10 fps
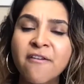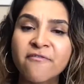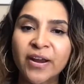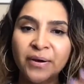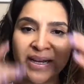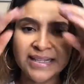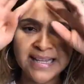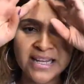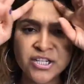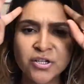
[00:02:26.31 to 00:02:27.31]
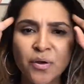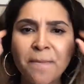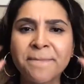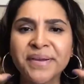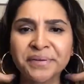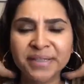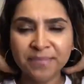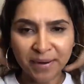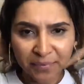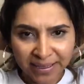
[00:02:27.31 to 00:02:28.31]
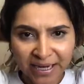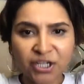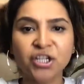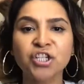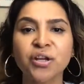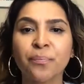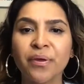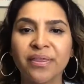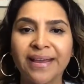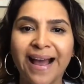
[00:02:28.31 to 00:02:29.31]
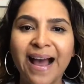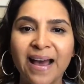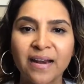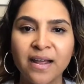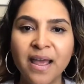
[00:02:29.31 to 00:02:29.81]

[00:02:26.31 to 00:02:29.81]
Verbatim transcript: very intentional in building my relationship with God,